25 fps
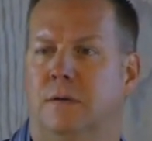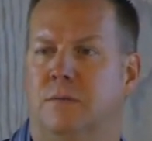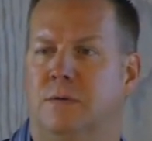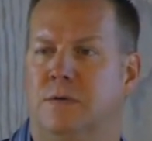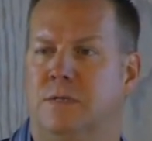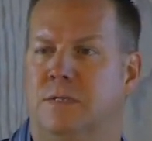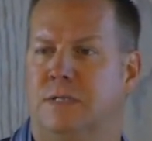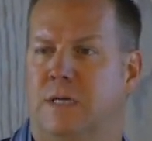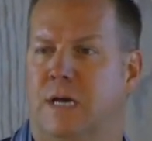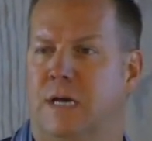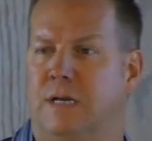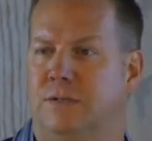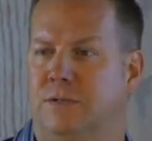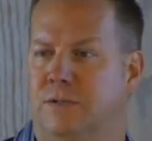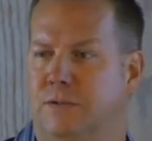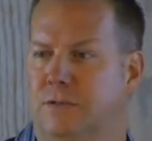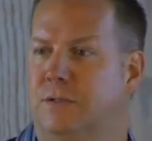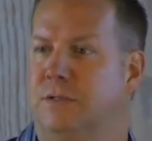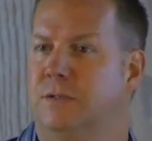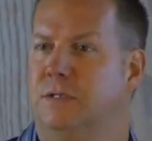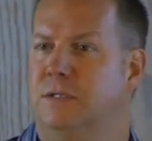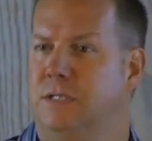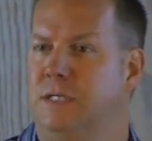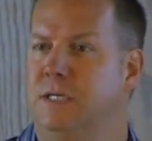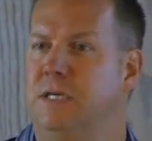What does that do
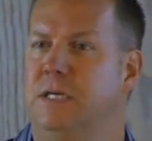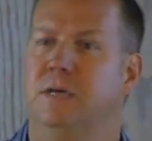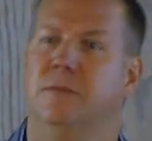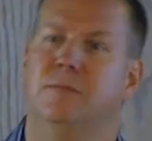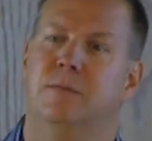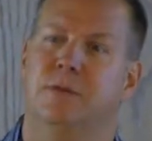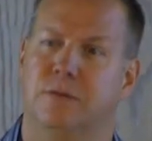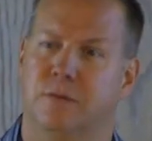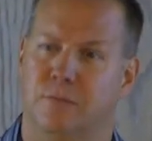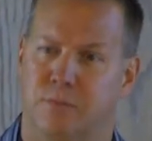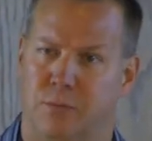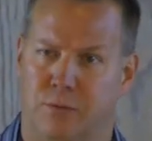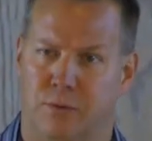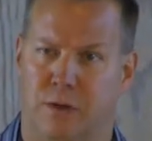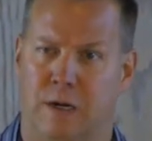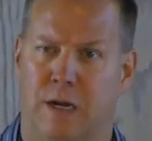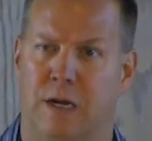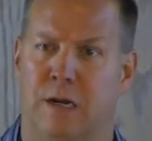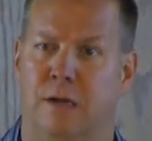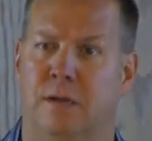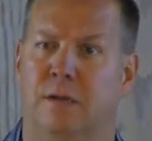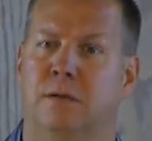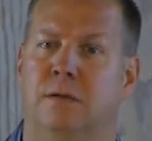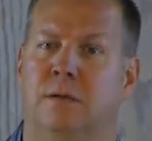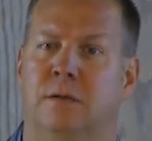to the team, to the
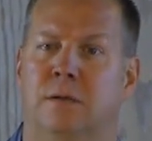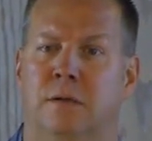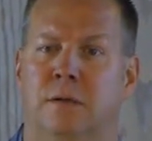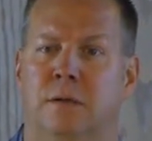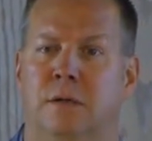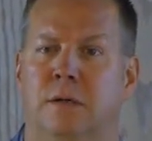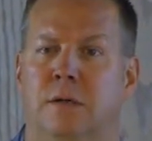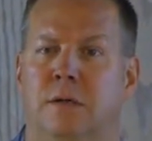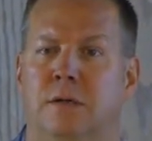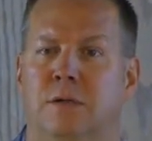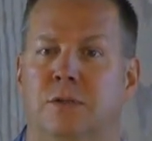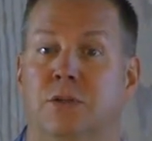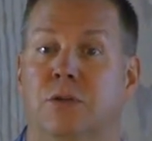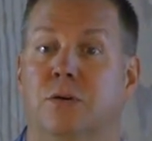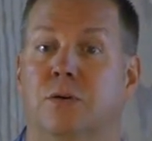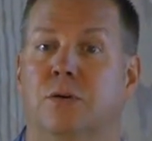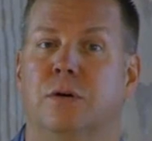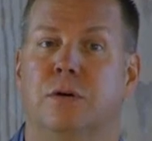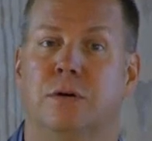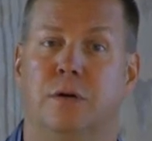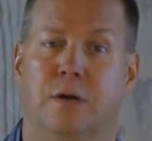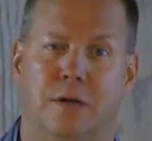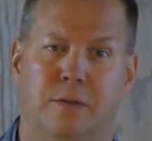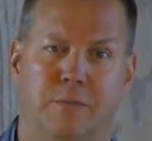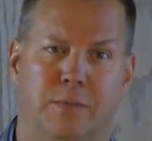morale, to
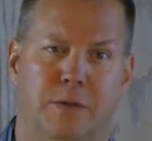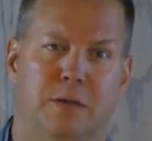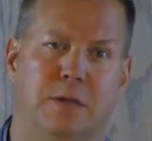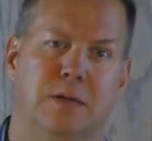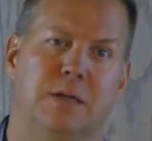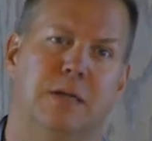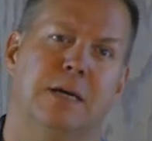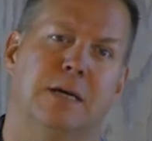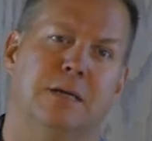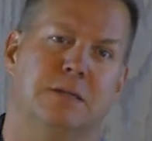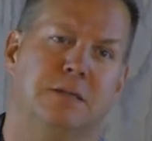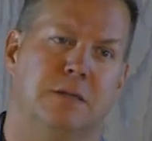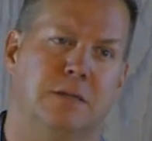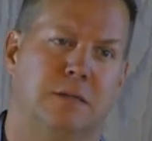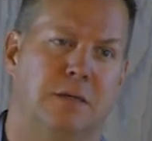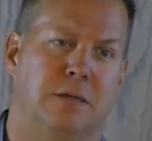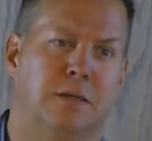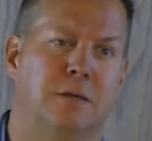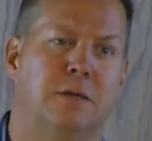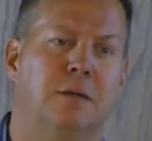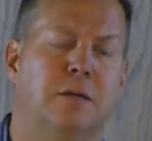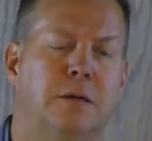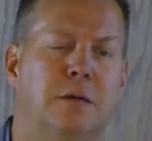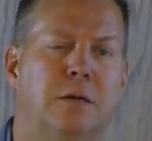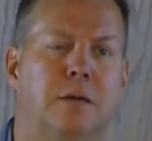your credibility as a
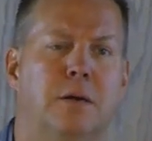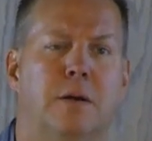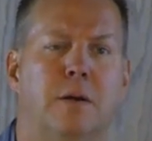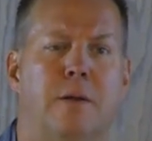leader?